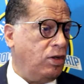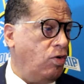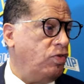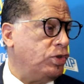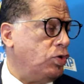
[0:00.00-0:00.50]

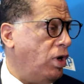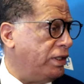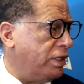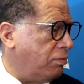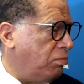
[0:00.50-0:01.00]
over
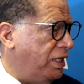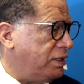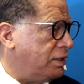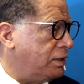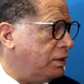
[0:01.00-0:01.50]
200
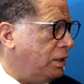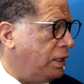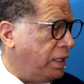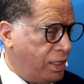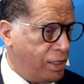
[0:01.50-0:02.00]
matches a
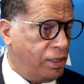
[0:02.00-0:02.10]
year.